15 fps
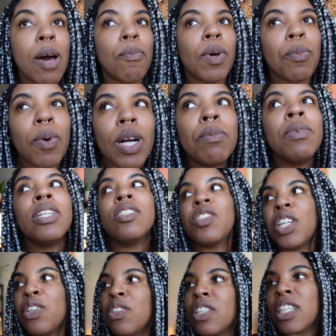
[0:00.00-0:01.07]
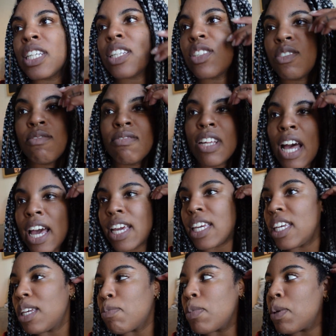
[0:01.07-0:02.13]
My apartment generally, I
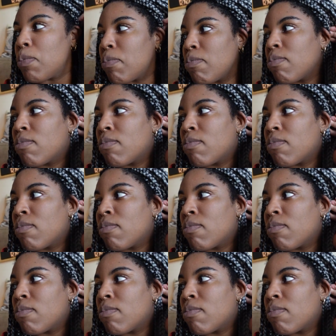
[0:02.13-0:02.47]
keep it